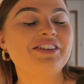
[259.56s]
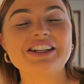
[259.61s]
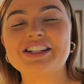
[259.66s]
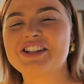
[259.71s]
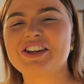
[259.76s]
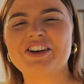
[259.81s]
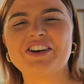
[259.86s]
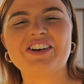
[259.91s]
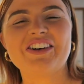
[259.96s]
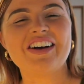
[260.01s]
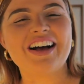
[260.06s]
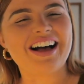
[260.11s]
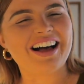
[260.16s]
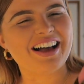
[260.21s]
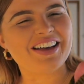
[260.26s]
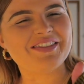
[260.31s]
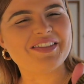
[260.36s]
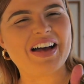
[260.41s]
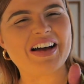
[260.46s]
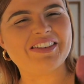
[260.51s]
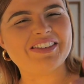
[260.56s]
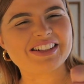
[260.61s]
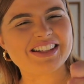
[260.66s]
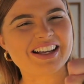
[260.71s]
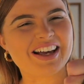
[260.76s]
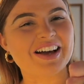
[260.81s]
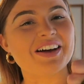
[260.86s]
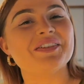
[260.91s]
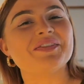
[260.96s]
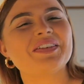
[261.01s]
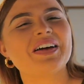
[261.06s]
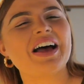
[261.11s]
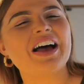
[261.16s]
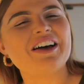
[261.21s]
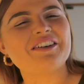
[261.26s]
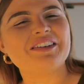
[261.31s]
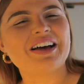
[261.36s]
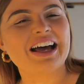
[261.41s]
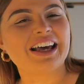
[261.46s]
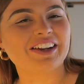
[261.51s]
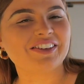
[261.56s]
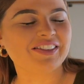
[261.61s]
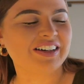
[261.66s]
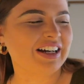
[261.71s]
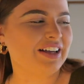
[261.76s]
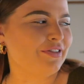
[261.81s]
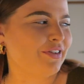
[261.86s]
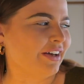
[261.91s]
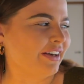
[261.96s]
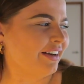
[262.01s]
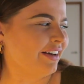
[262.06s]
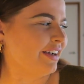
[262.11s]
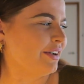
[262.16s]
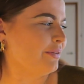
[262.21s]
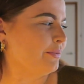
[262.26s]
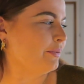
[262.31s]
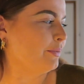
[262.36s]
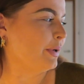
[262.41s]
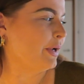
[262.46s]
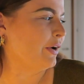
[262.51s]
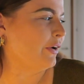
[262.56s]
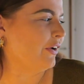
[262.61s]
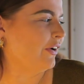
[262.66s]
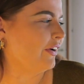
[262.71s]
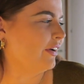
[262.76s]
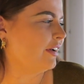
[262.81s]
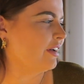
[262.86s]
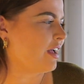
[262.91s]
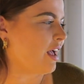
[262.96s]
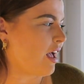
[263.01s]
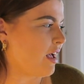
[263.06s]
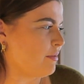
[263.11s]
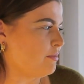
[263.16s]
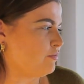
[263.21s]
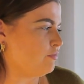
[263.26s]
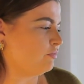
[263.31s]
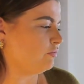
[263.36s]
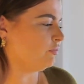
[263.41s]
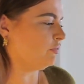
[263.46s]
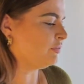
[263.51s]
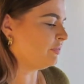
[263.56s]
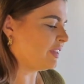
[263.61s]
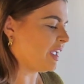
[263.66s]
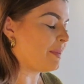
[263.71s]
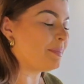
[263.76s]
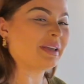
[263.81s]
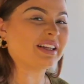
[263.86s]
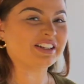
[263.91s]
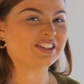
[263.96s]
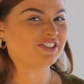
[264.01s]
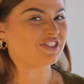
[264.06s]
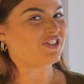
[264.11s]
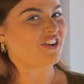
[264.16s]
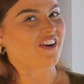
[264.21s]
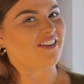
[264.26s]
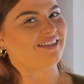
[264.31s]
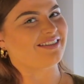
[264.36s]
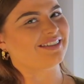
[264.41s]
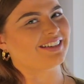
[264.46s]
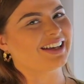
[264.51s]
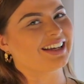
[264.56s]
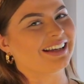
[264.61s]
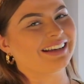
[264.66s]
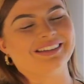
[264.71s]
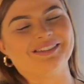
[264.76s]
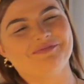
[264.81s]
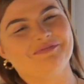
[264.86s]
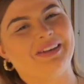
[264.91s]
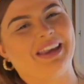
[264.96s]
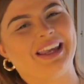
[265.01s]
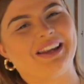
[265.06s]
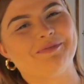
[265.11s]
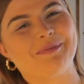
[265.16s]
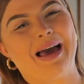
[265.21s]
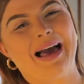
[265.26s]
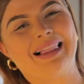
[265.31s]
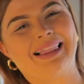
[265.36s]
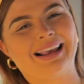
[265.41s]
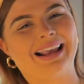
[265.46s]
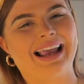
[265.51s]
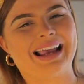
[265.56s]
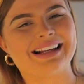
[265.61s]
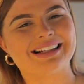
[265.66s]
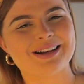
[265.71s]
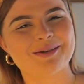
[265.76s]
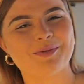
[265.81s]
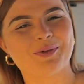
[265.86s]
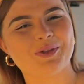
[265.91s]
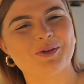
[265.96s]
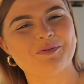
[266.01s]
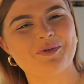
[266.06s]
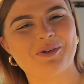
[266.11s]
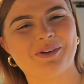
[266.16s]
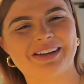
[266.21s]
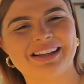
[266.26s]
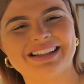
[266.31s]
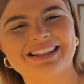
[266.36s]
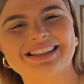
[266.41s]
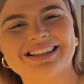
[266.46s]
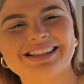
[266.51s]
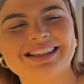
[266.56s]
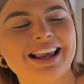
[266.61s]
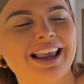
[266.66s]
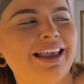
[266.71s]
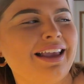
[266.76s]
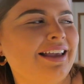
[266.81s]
It's cool. Hi Mel, what's up? Had a really fun night. We got a bit too drunk. Me and Mel and ganged up on the boys.